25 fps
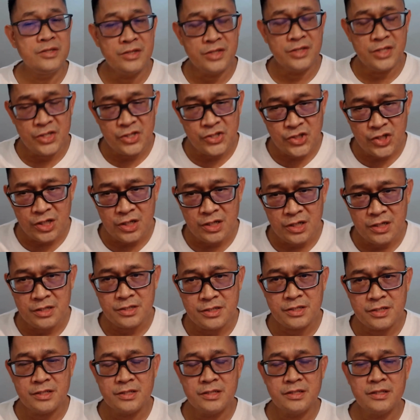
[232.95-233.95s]
teach
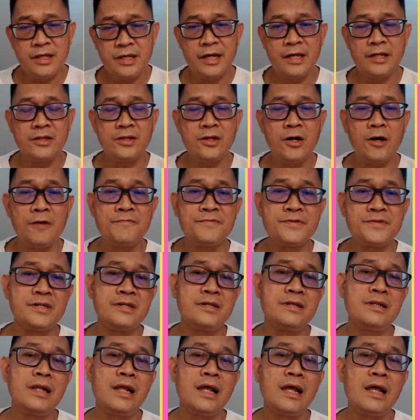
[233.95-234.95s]
us, and
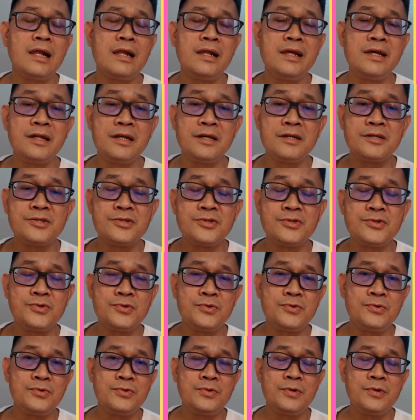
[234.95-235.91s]
often lead us to